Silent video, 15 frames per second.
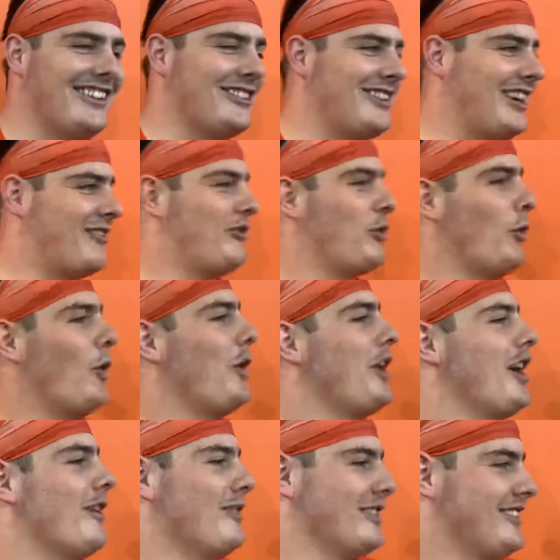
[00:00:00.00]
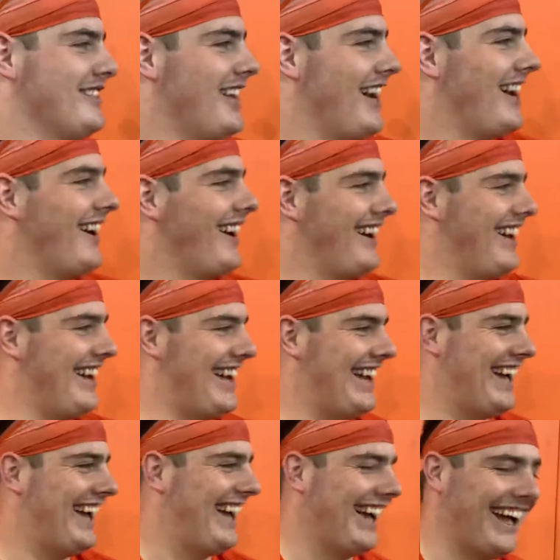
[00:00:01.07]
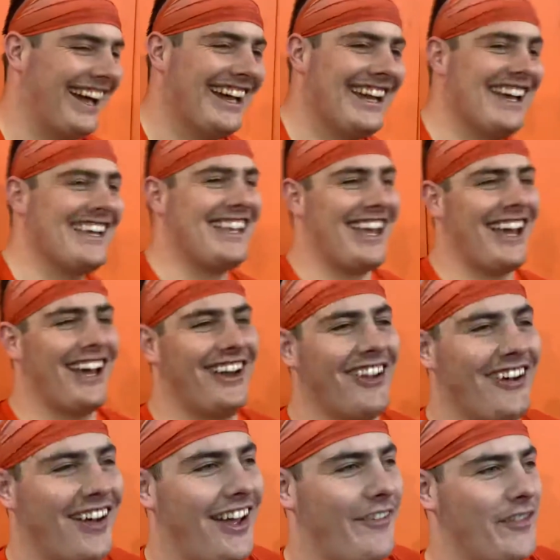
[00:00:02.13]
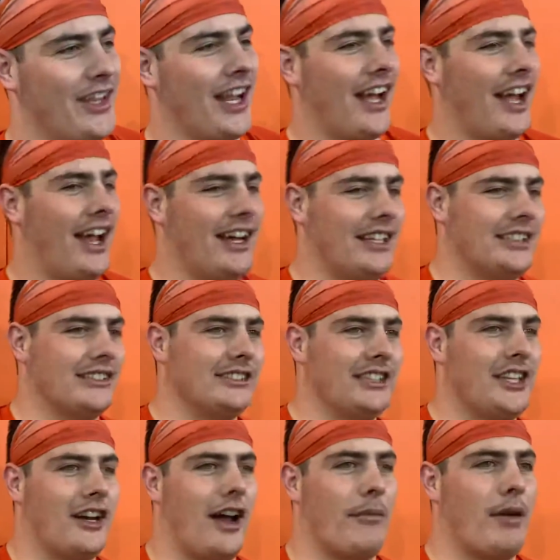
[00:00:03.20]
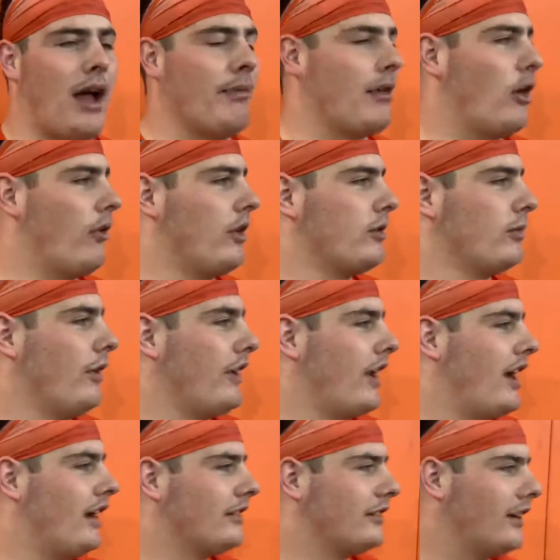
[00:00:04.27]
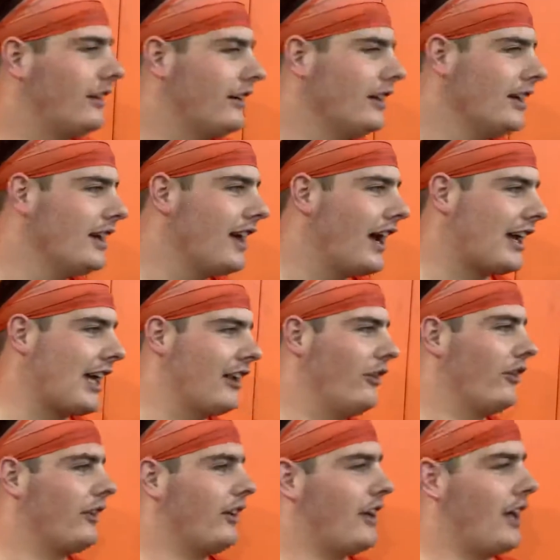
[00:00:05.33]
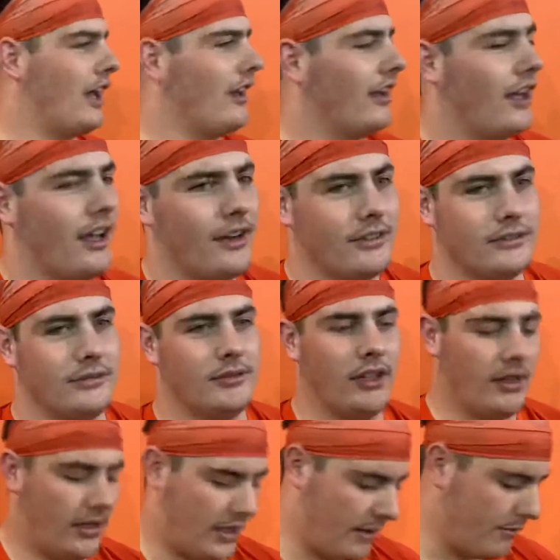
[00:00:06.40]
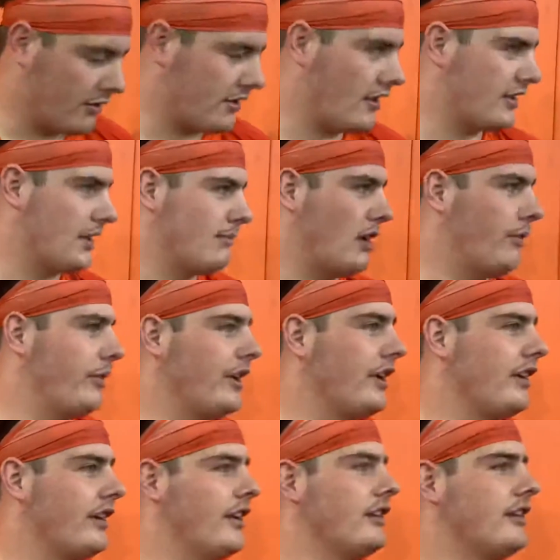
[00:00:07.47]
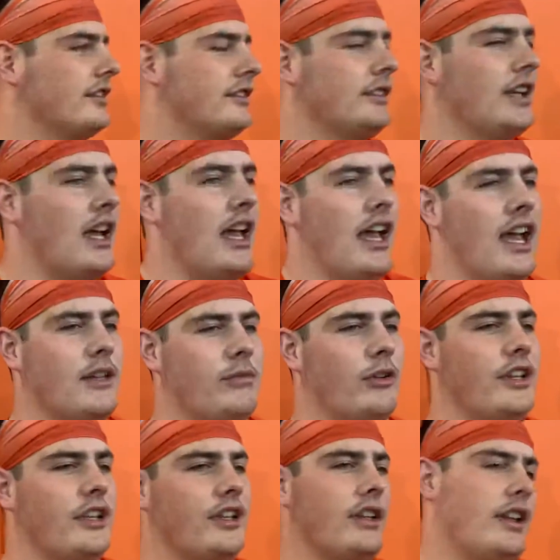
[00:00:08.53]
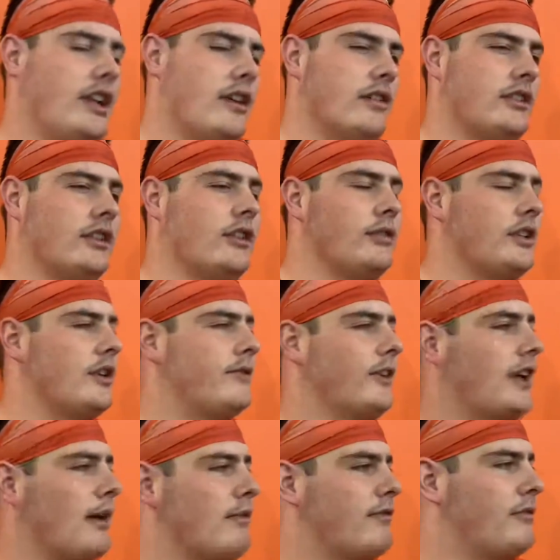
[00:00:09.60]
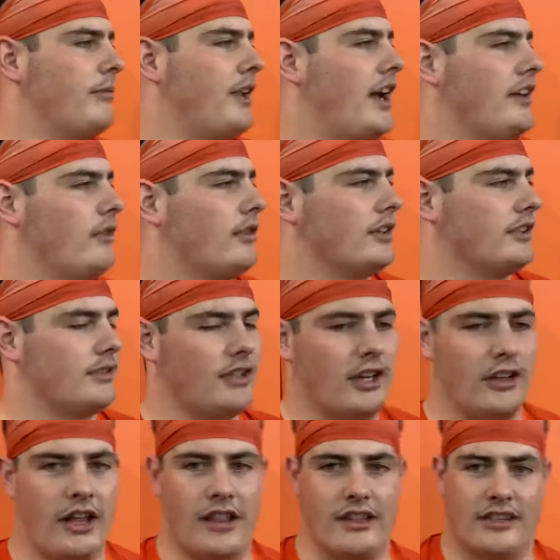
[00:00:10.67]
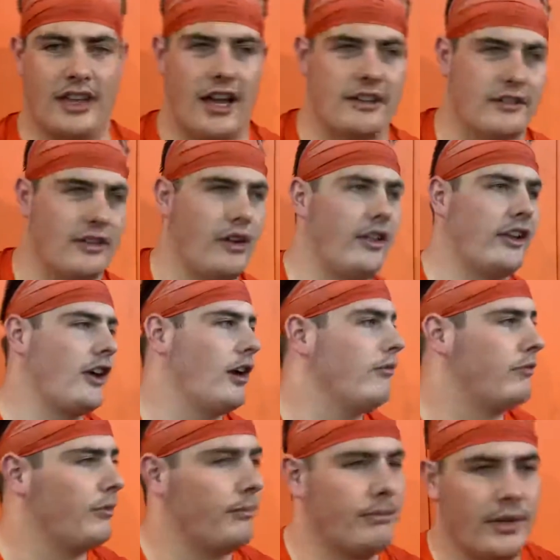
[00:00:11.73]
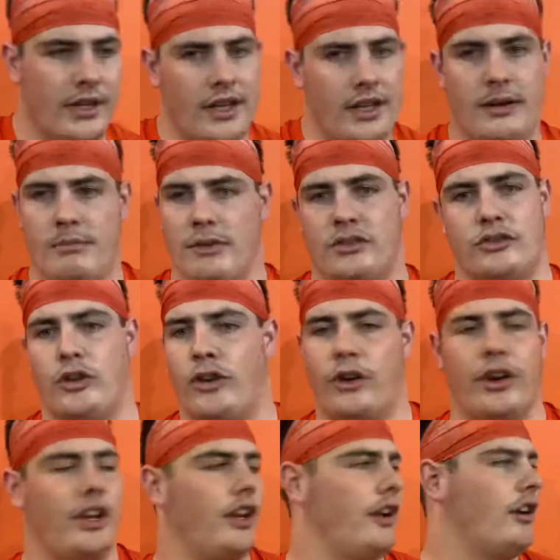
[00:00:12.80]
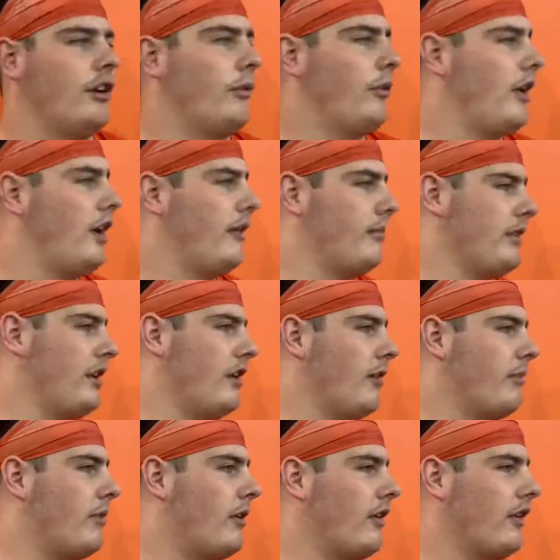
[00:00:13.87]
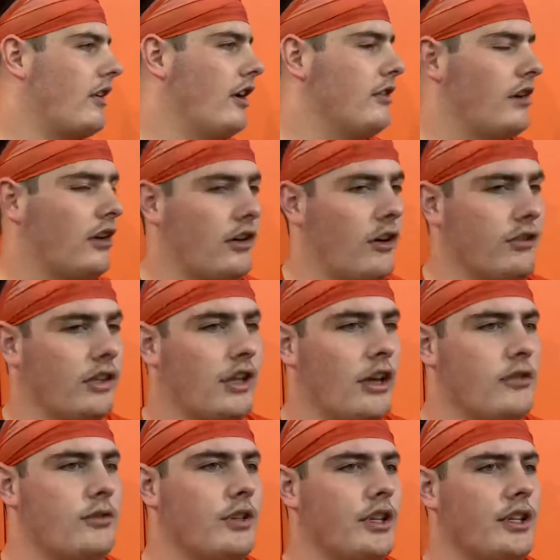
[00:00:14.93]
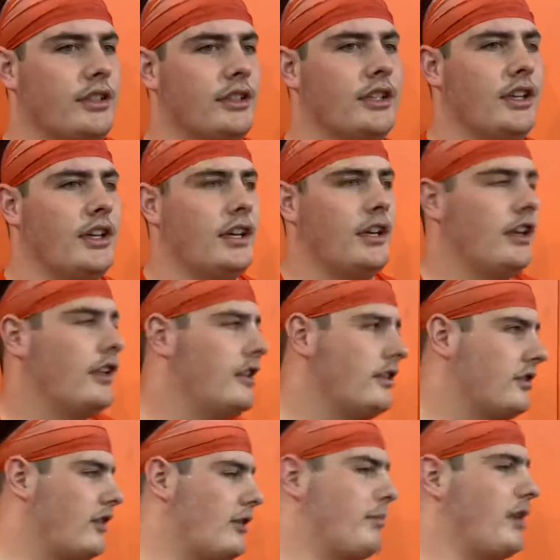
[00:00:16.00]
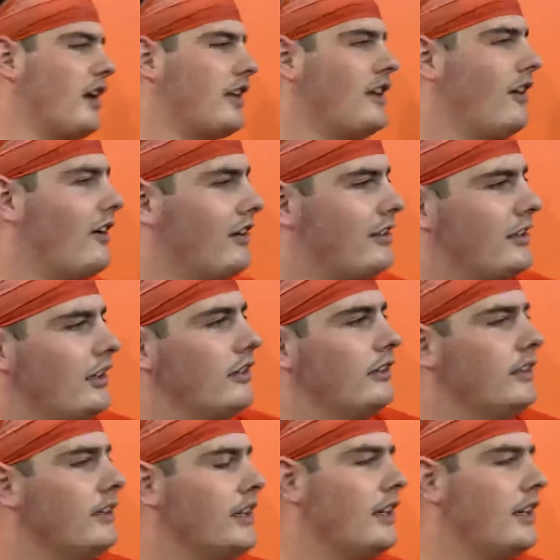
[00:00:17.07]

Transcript: There's like 20 of us now. Yeah, I know. I'm the oldest one now, so I kind of gonna keep those guys under my wing, because it's really, it's a little different coming from Daniel, because a lot of these guys, they come from Missouri or where, part of the across the country, and this is our backyard, so